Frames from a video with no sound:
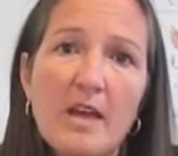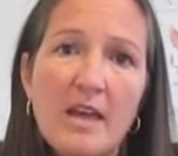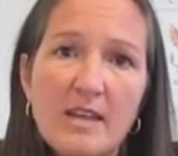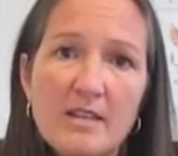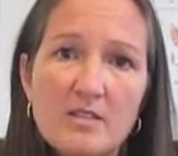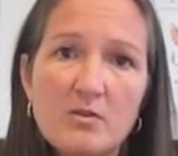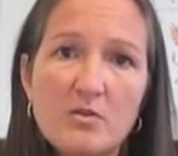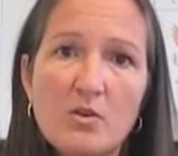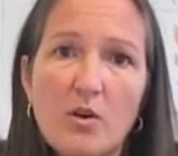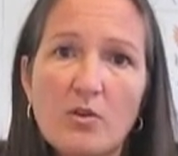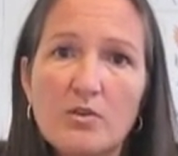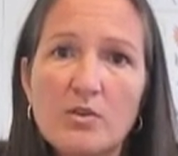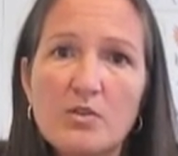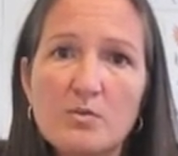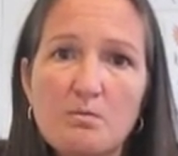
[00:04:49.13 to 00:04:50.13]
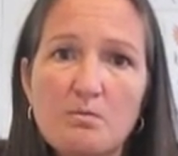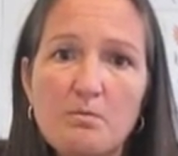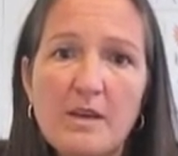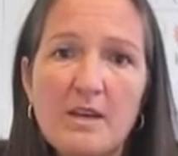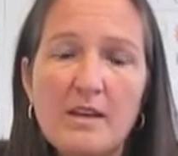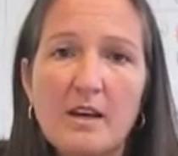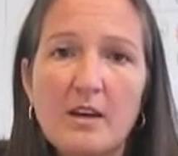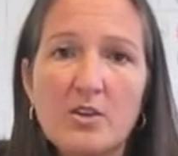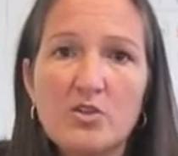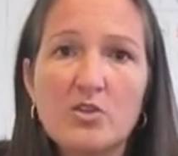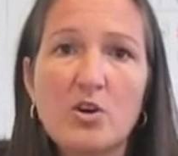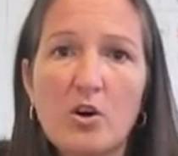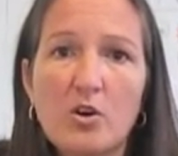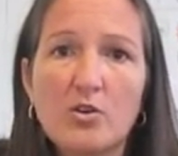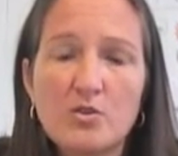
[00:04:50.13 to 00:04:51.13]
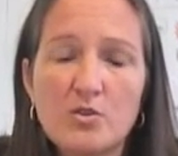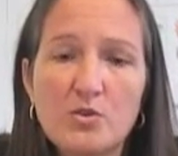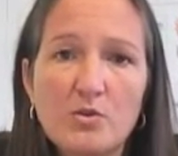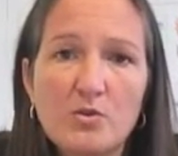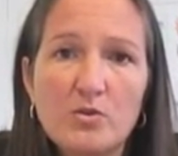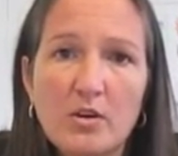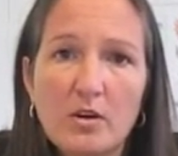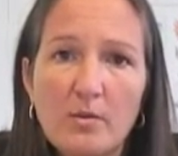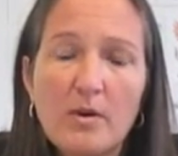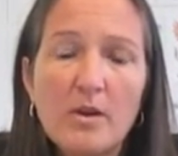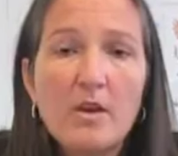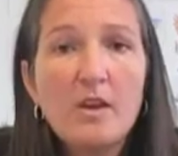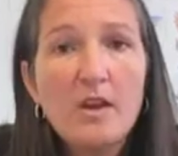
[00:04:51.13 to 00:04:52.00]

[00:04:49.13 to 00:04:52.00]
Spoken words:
it's not as big a shock to them.